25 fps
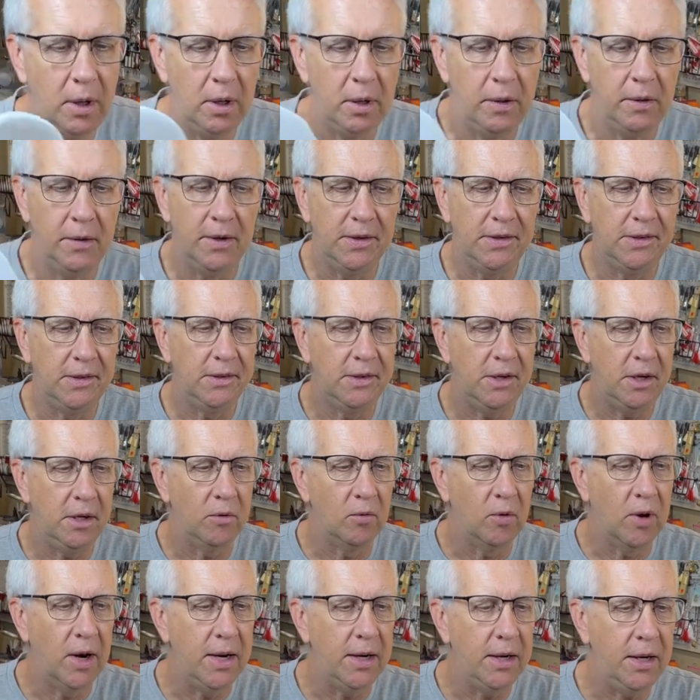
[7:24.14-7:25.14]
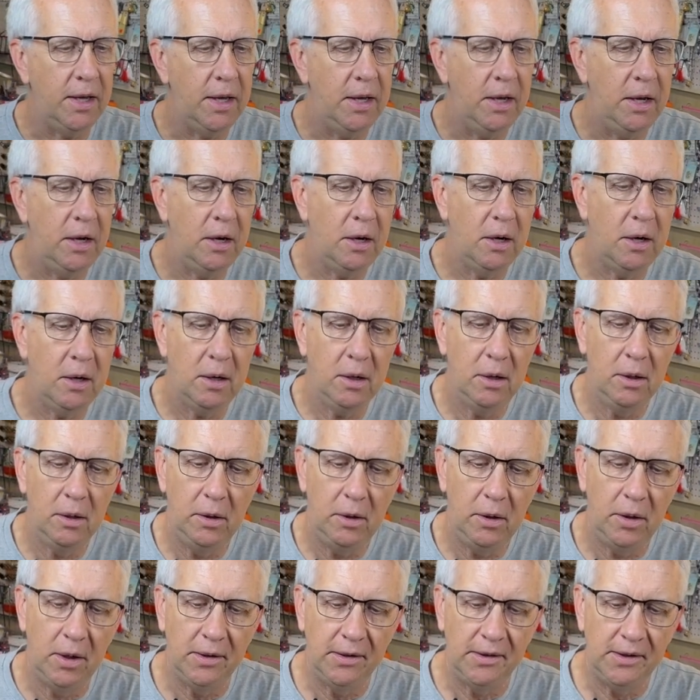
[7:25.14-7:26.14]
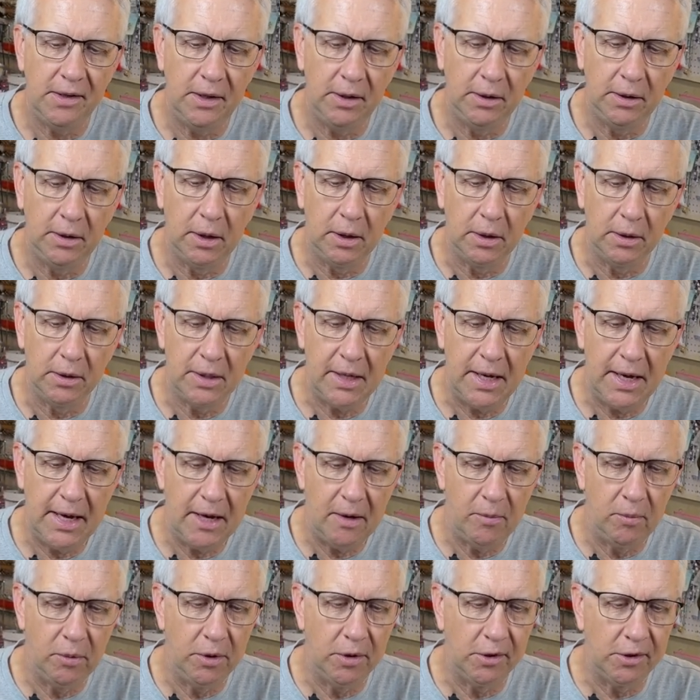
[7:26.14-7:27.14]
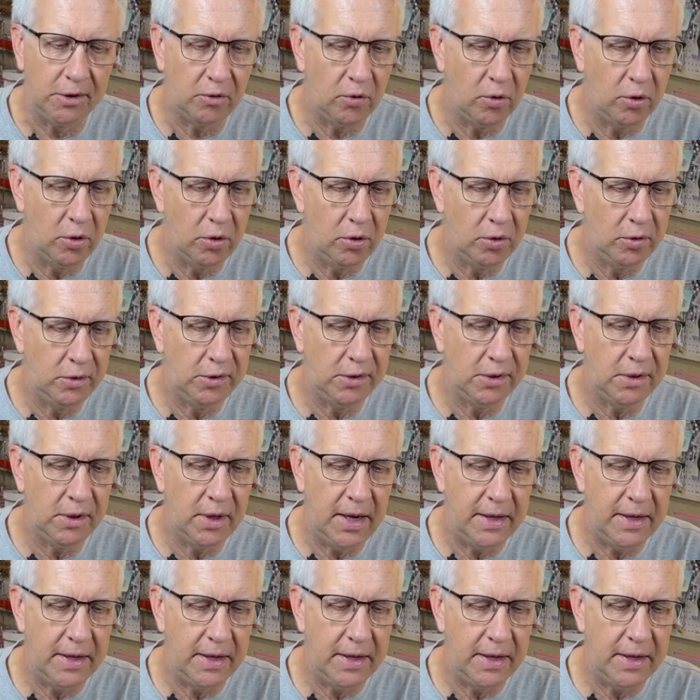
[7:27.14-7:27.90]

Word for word: This is it right here. You can see the little tab with the screws